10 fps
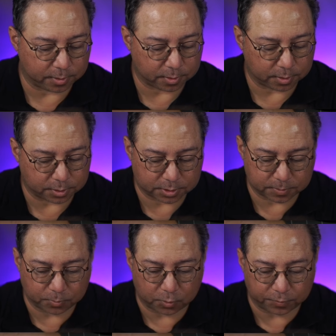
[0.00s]
Let's
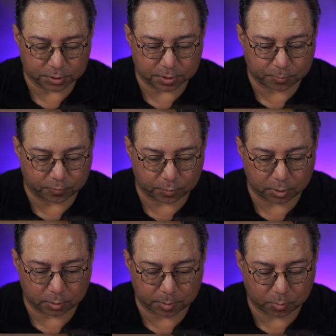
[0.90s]
move this up over a little
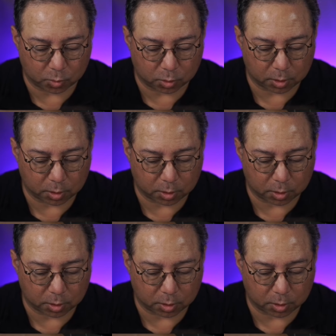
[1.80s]
bit more.